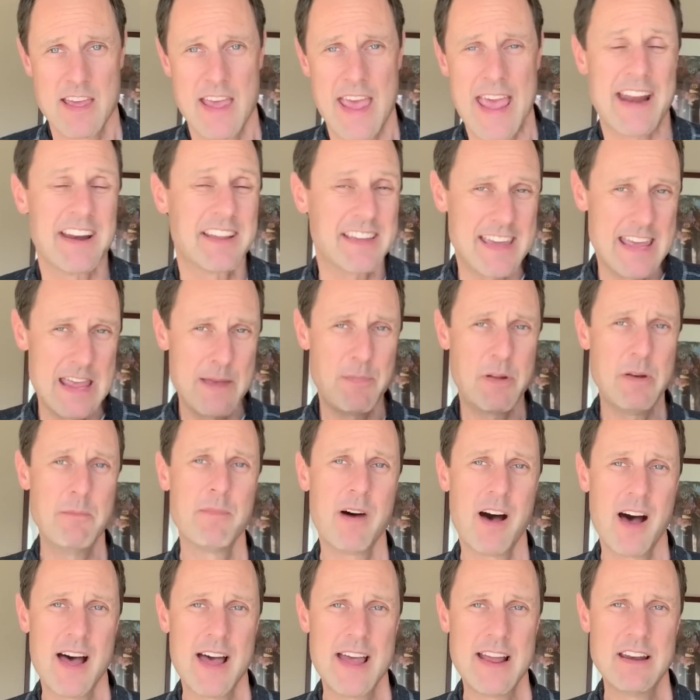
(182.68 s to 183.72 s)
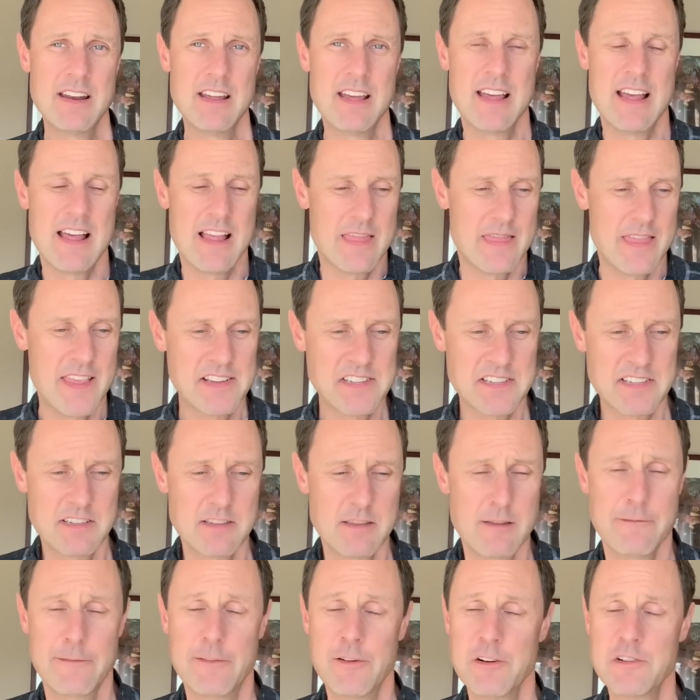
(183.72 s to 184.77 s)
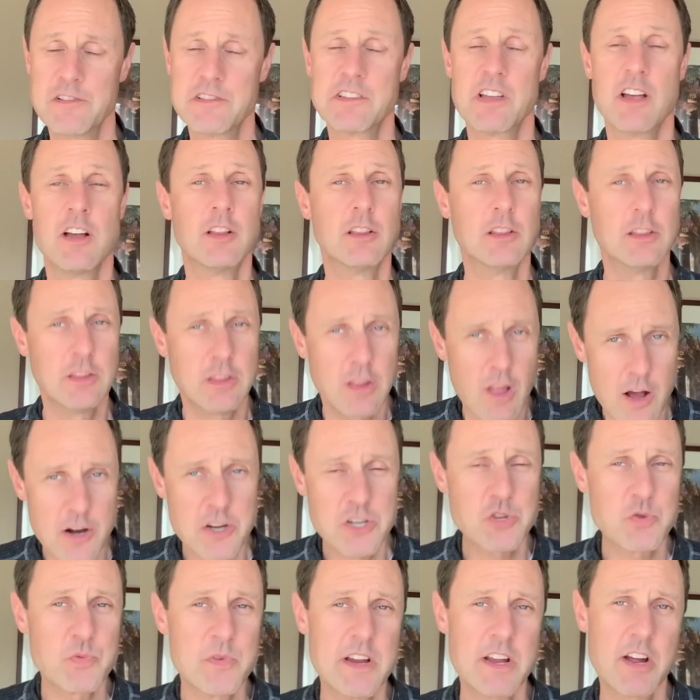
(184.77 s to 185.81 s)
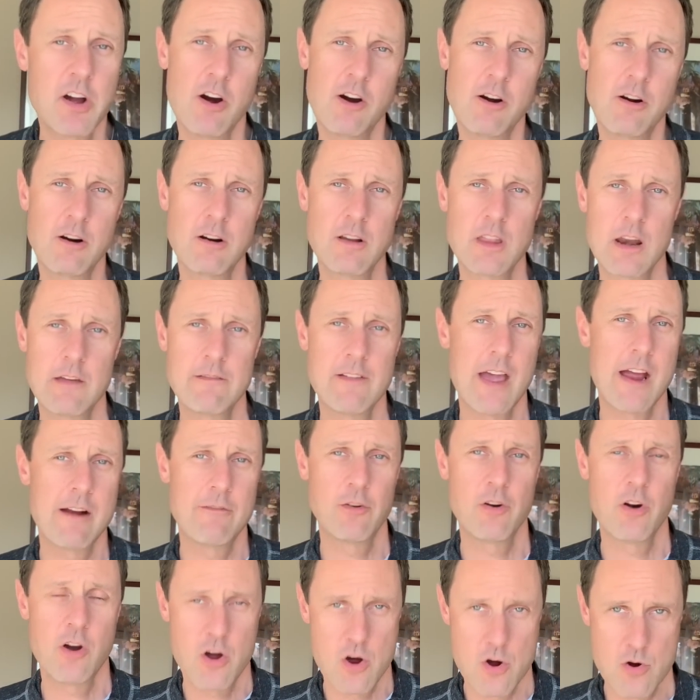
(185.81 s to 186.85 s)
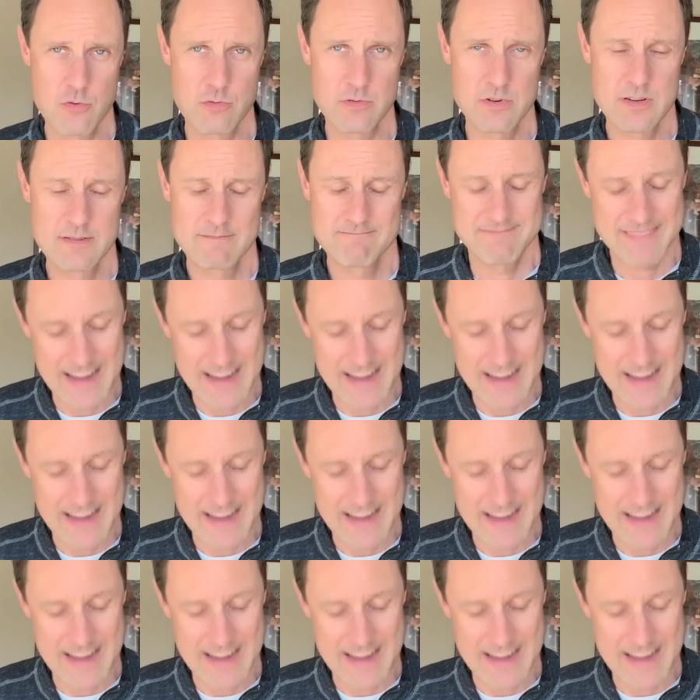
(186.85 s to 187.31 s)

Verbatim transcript: And keep in mind, this is the first luxury car that I've ever owned.